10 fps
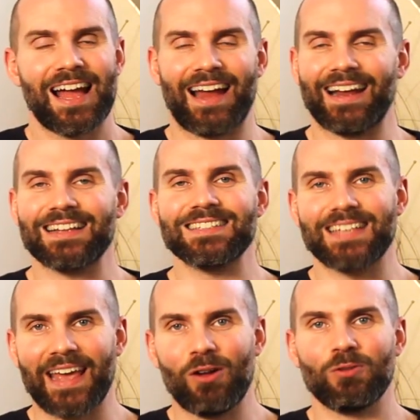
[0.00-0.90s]
and I could
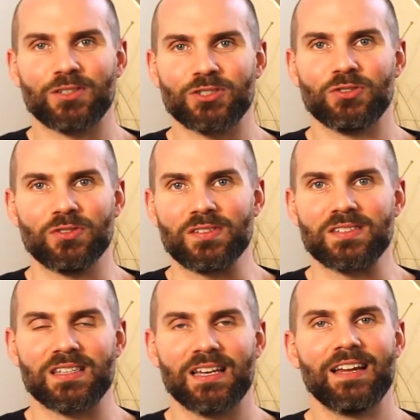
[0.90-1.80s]
tell the
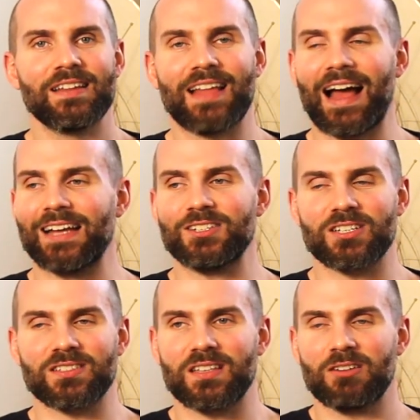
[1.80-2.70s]
students that had
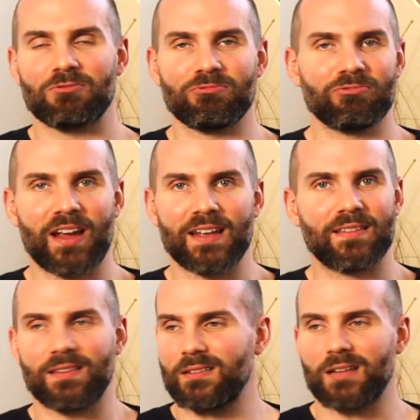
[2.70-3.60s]
just
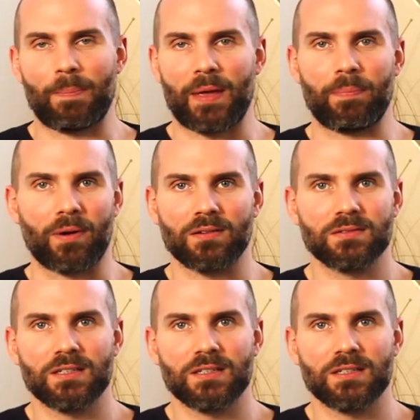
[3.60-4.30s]
read a paper.